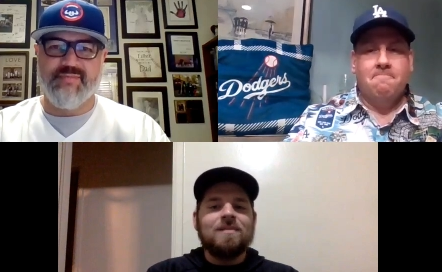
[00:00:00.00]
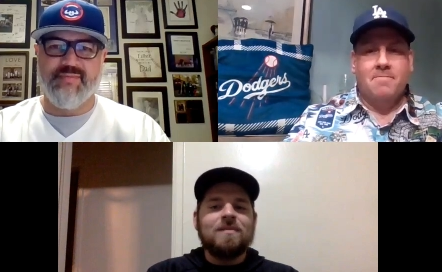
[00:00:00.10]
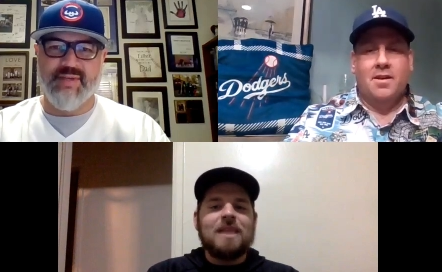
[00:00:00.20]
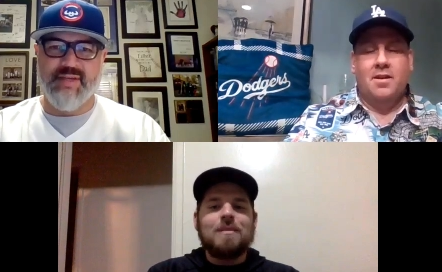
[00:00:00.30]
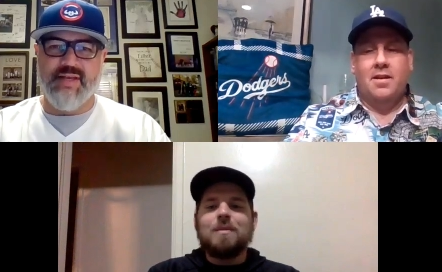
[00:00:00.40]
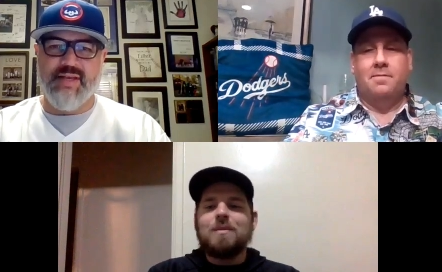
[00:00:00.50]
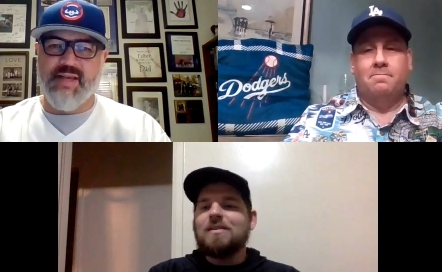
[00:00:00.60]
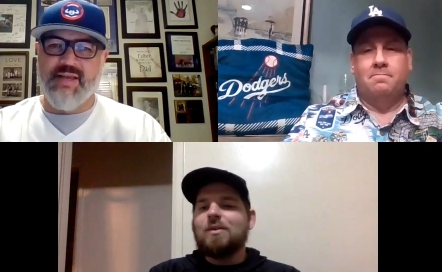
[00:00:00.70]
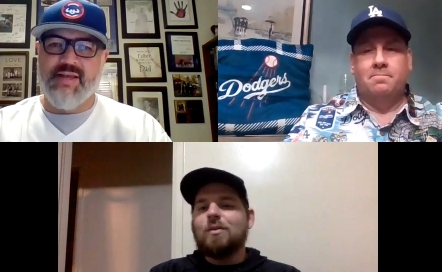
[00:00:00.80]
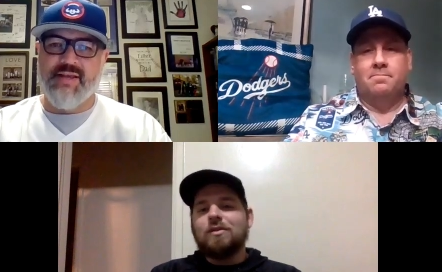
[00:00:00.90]
Speaker 1: Tampa Bay
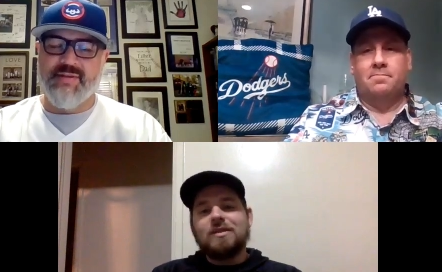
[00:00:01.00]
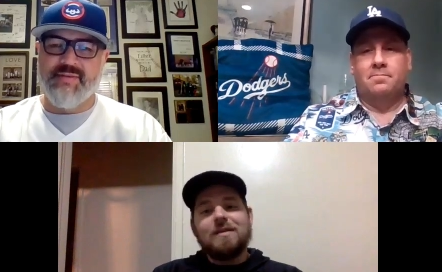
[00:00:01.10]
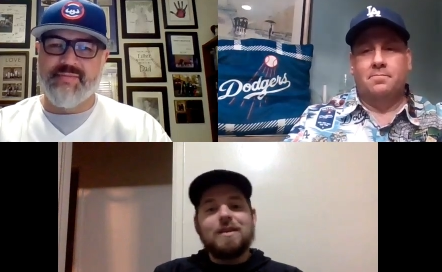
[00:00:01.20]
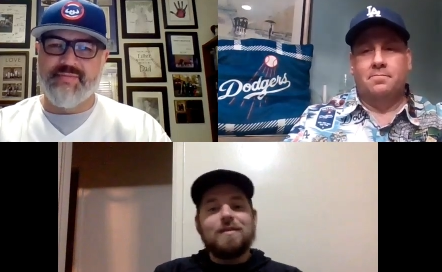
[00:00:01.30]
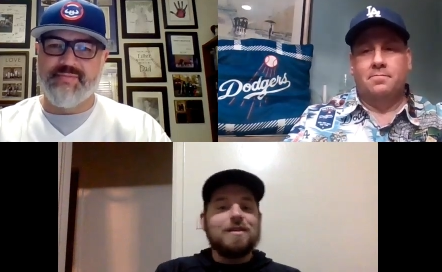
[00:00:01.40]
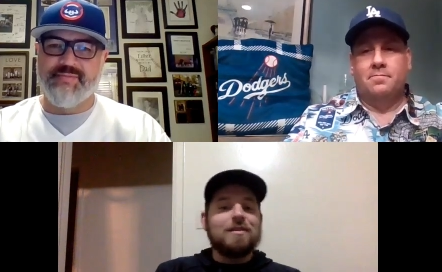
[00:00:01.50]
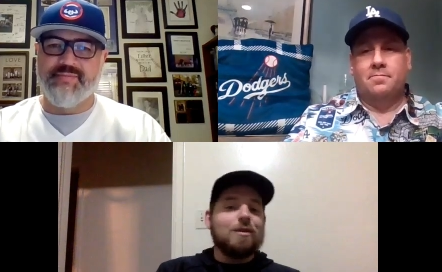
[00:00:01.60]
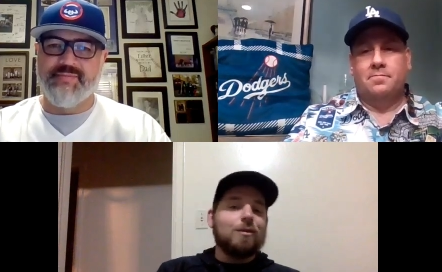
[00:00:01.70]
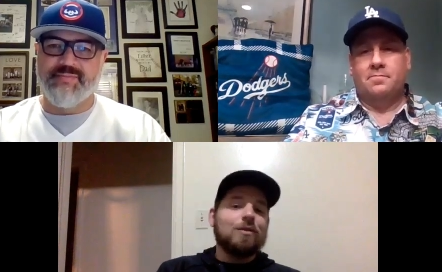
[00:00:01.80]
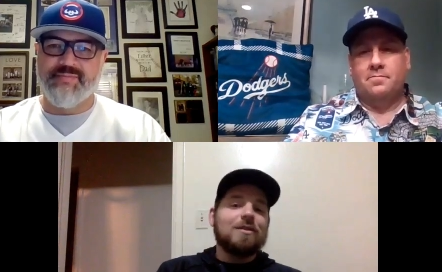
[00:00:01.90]
is the worst team they faced
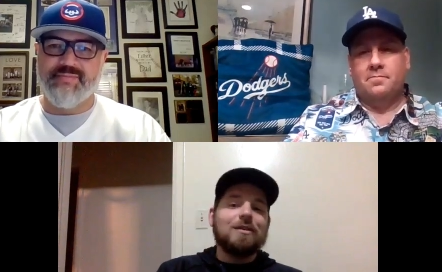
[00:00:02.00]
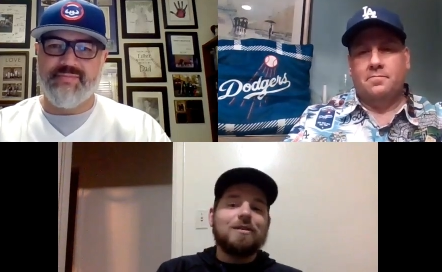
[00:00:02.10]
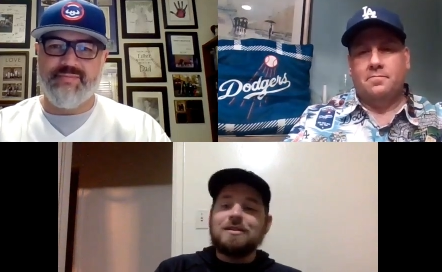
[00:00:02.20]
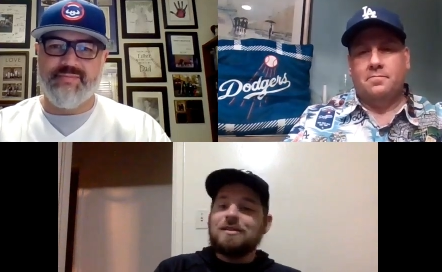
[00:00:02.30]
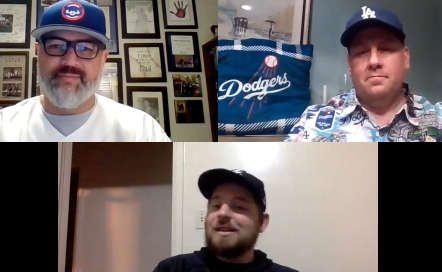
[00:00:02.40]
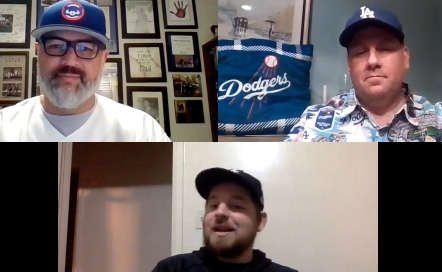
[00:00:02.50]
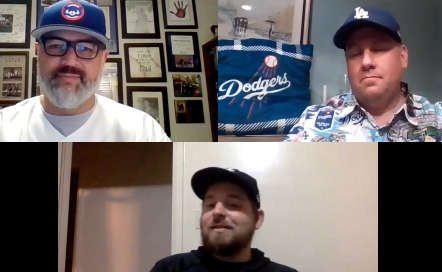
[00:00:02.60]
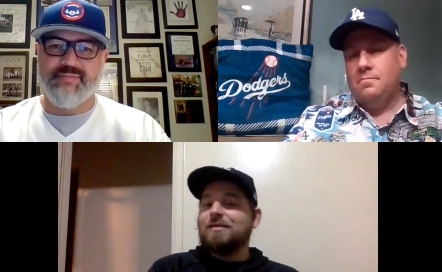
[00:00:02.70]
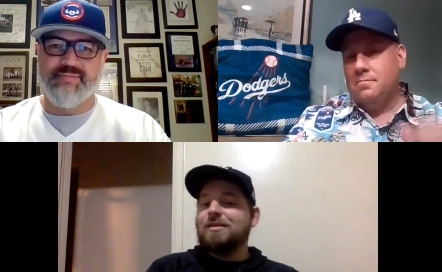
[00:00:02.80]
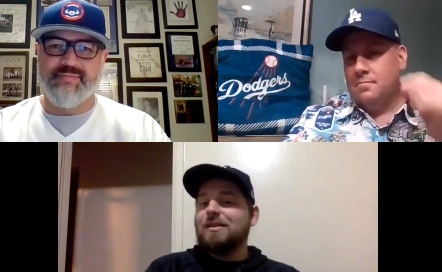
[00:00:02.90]
in the World Series out
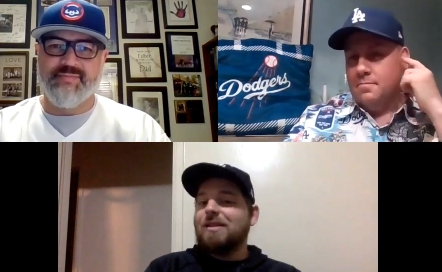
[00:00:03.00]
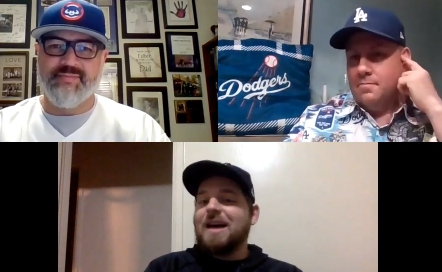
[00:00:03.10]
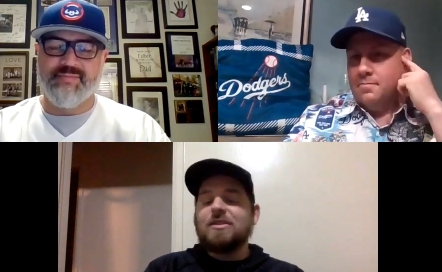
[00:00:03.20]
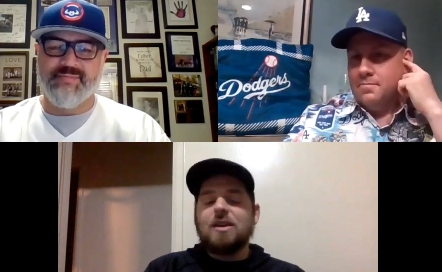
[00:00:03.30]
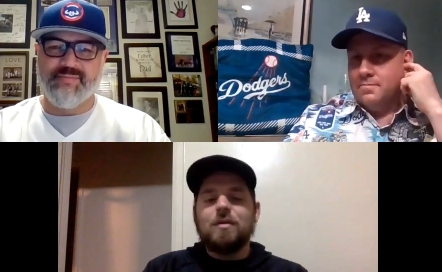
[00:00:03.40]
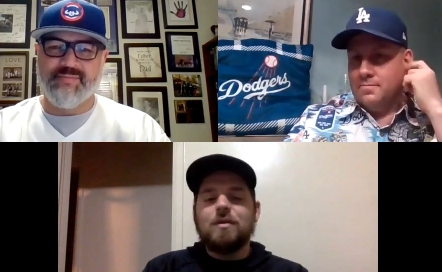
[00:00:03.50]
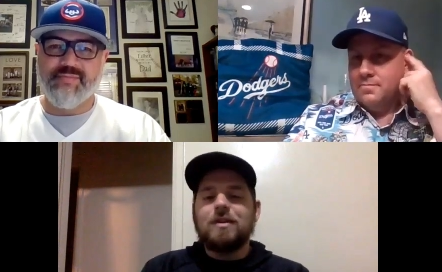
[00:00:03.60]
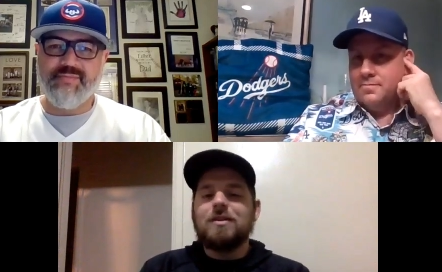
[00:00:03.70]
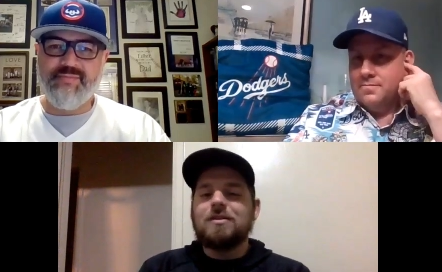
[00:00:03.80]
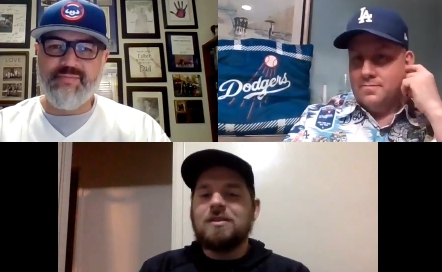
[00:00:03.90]
of the last couple of
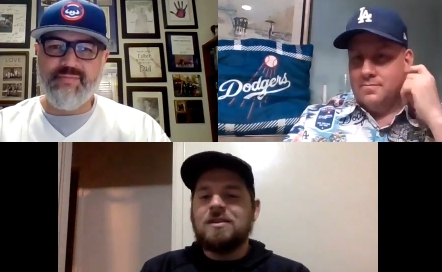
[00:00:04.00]
years.